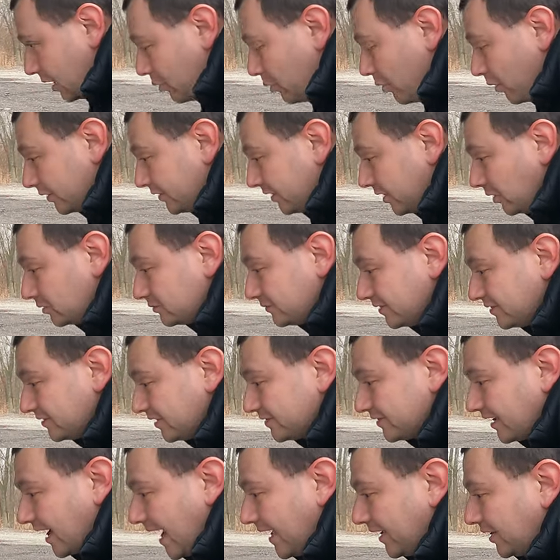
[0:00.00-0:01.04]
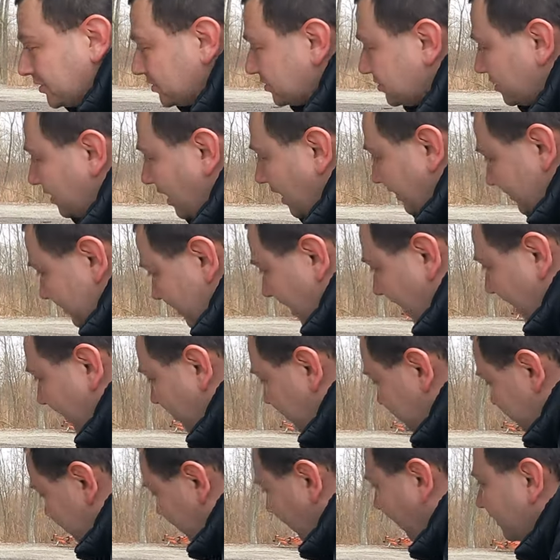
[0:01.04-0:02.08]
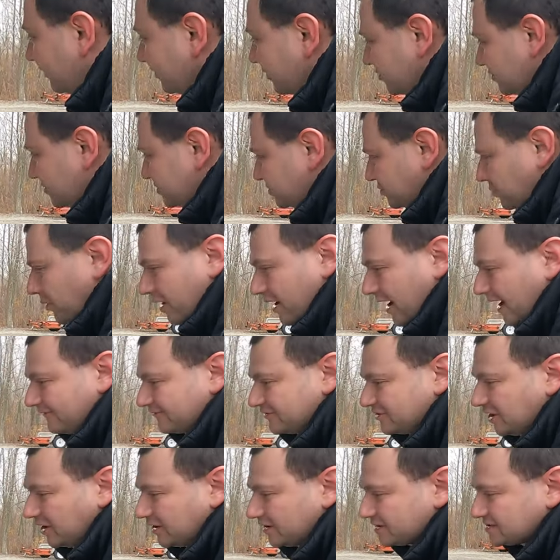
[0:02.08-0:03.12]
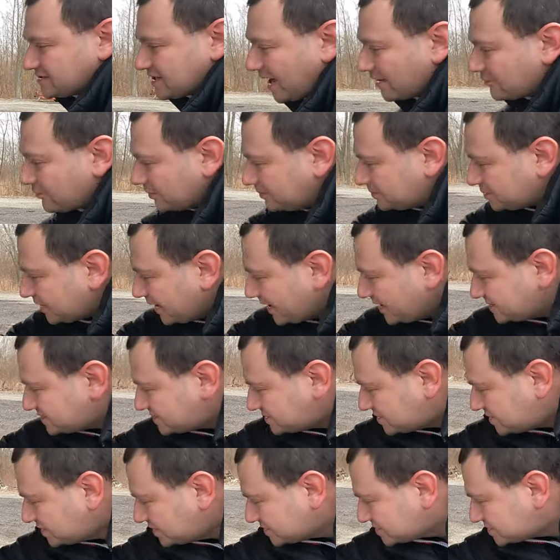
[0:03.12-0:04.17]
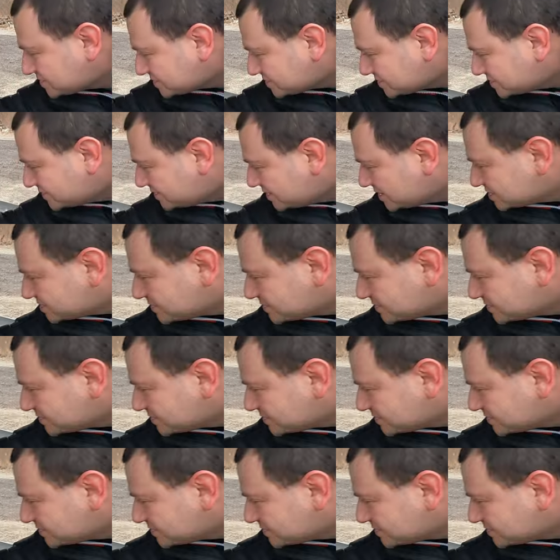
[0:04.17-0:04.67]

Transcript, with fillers: Well, the only thing that I could tell you is what I've done is I replaced this